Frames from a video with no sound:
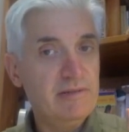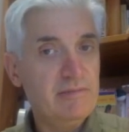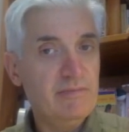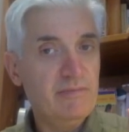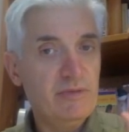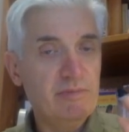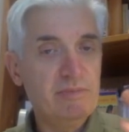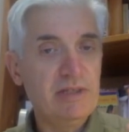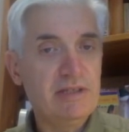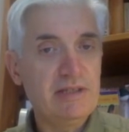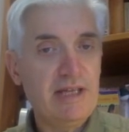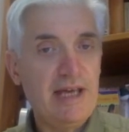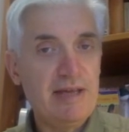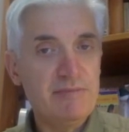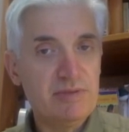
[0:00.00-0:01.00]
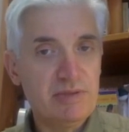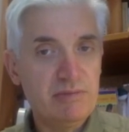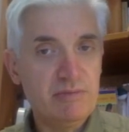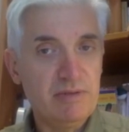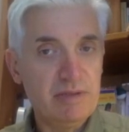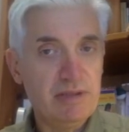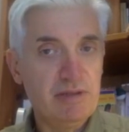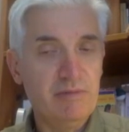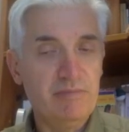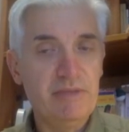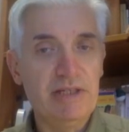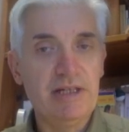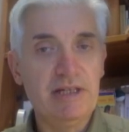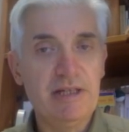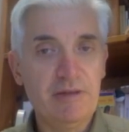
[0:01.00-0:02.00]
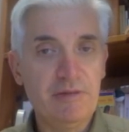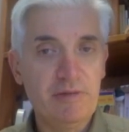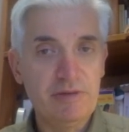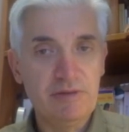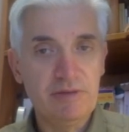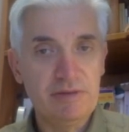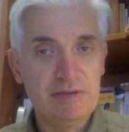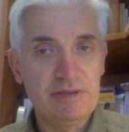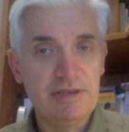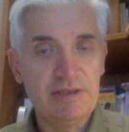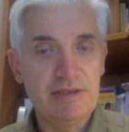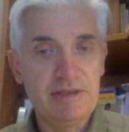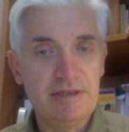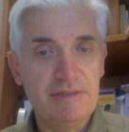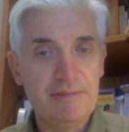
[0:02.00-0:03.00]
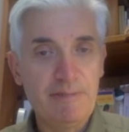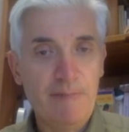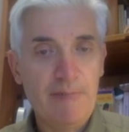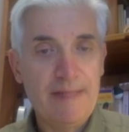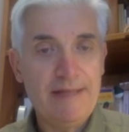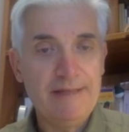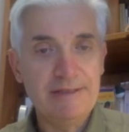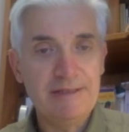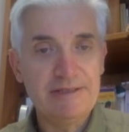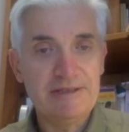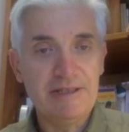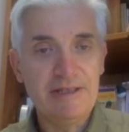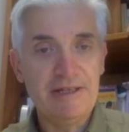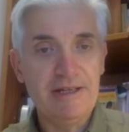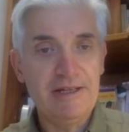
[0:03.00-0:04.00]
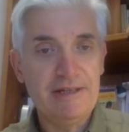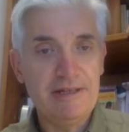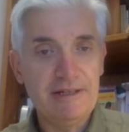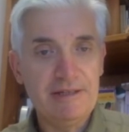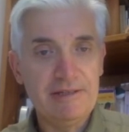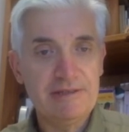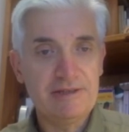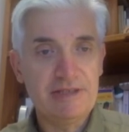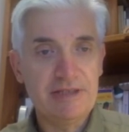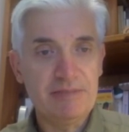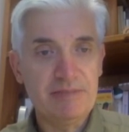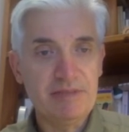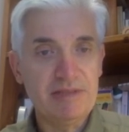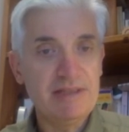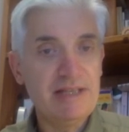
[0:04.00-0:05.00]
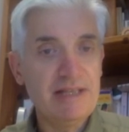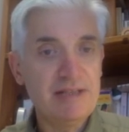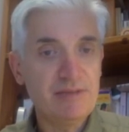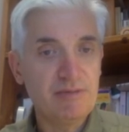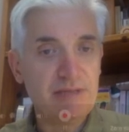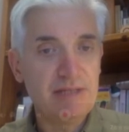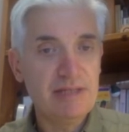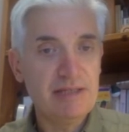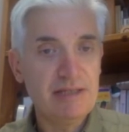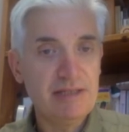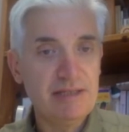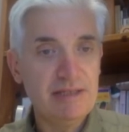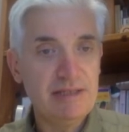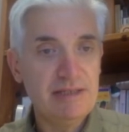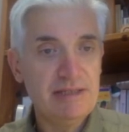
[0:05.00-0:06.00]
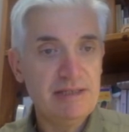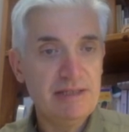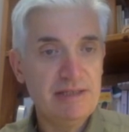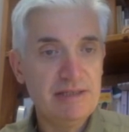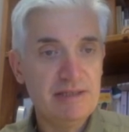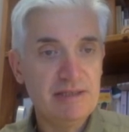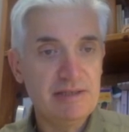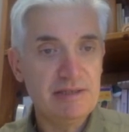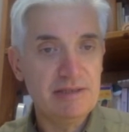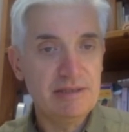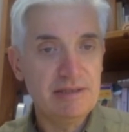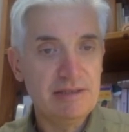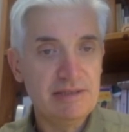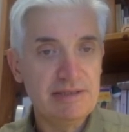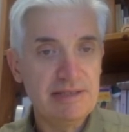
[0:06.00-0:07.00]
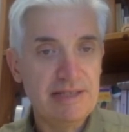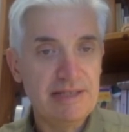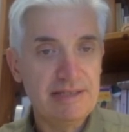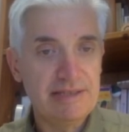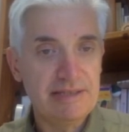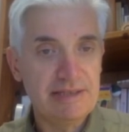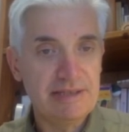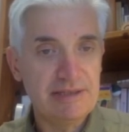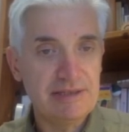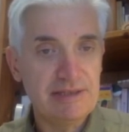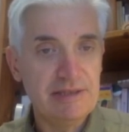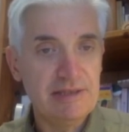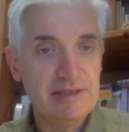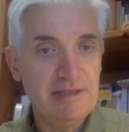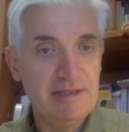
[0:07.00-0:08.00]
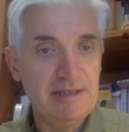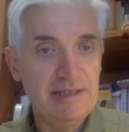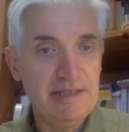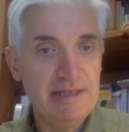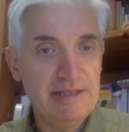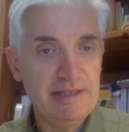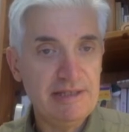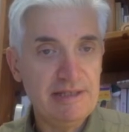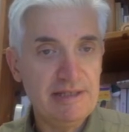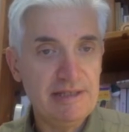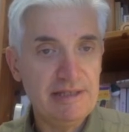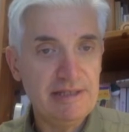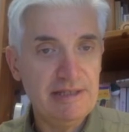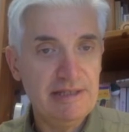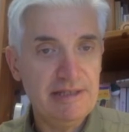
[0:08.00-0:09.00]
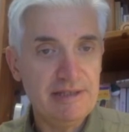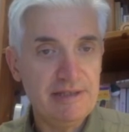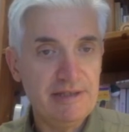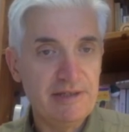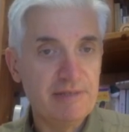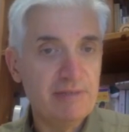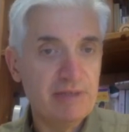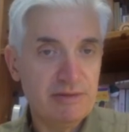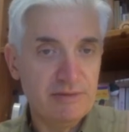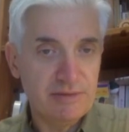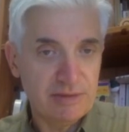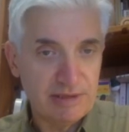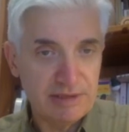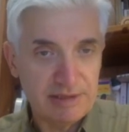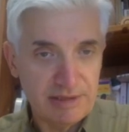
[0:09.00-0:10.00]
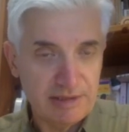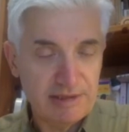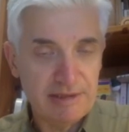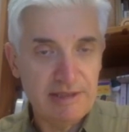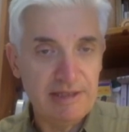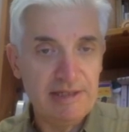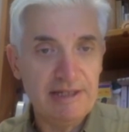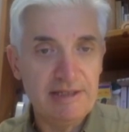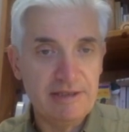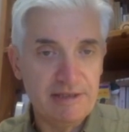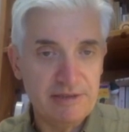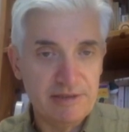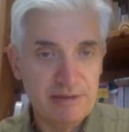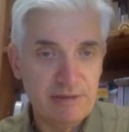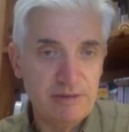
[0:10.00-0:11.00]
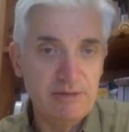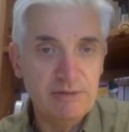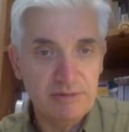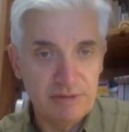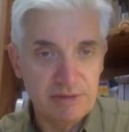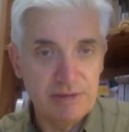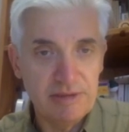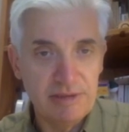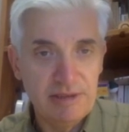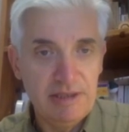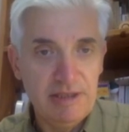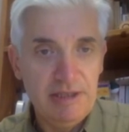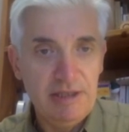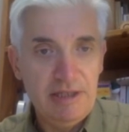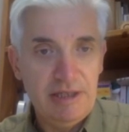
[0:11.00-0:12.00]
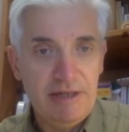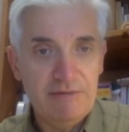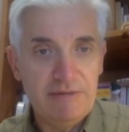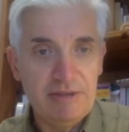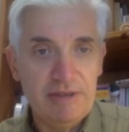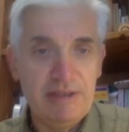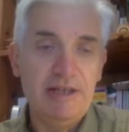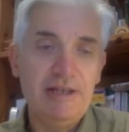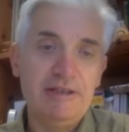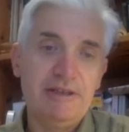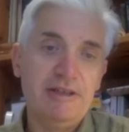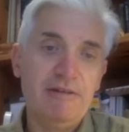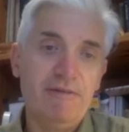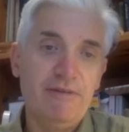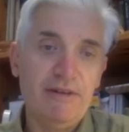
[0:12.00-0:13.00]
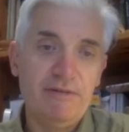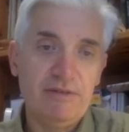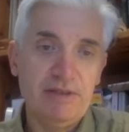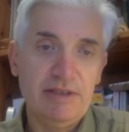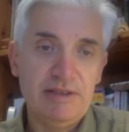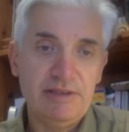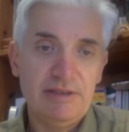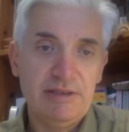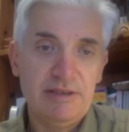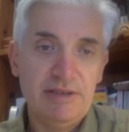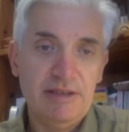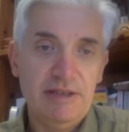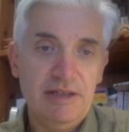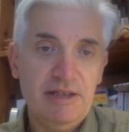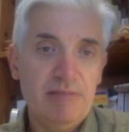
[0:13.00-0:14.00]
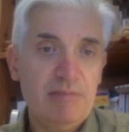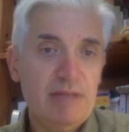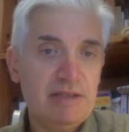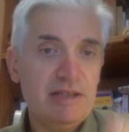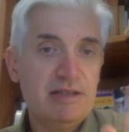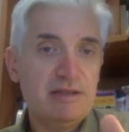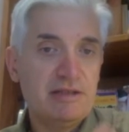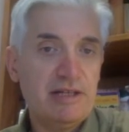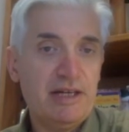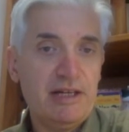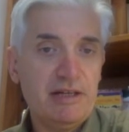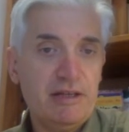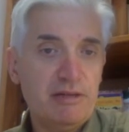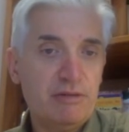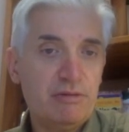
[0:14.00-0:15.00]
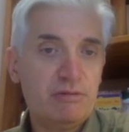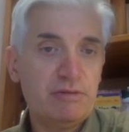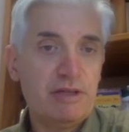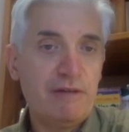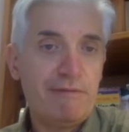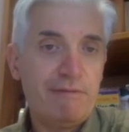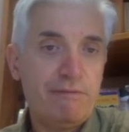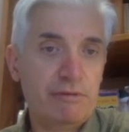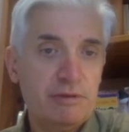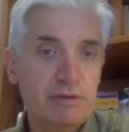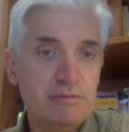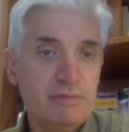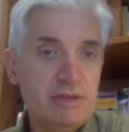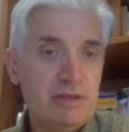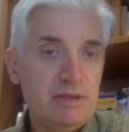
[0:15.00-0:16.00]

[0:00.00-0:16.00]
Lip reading: from the times when the Romanian language was written in the Cyrillic script. That's why it is like this. Latin lettering, because this is the letters used after 1850s, but they try through their form